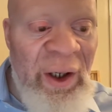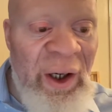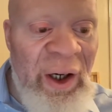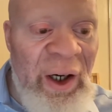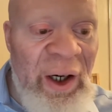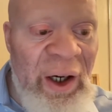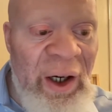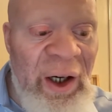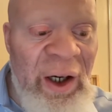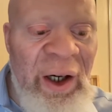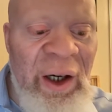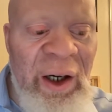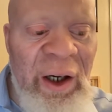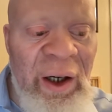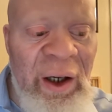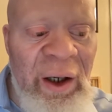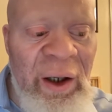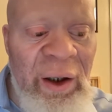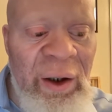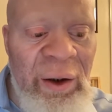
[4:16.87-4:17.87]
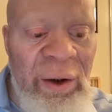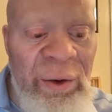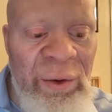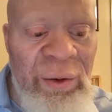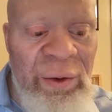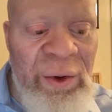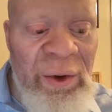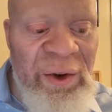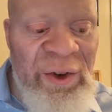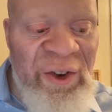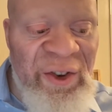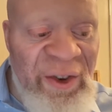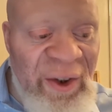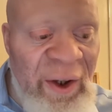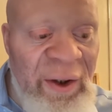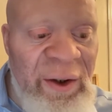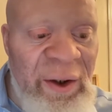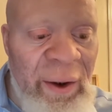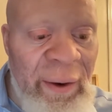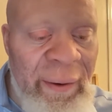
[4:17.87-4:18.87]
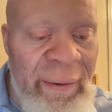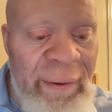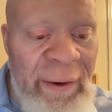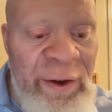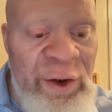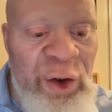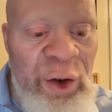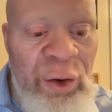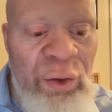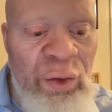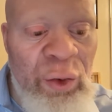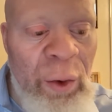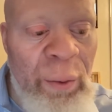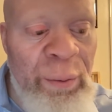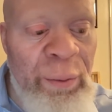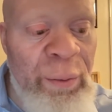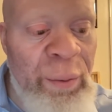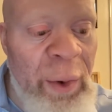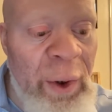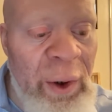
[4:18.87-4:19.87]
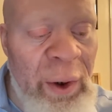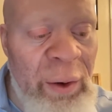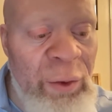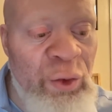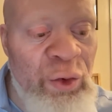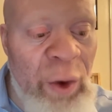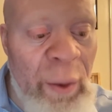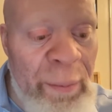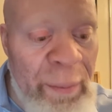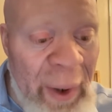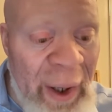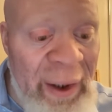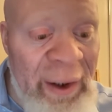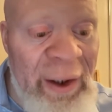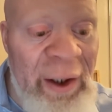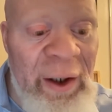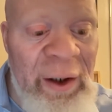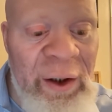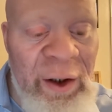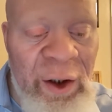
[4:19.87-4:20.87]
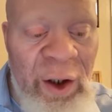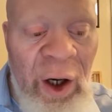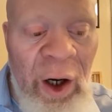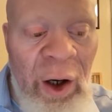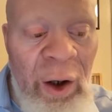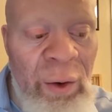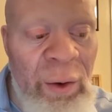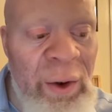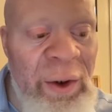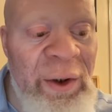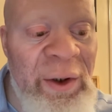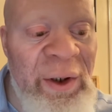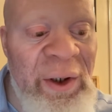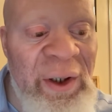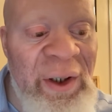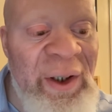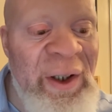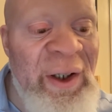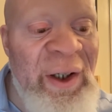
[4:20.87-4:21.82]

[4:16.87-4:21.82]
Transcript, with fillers: Uh, we've got set decoration, Rebe- Rebecca Cohen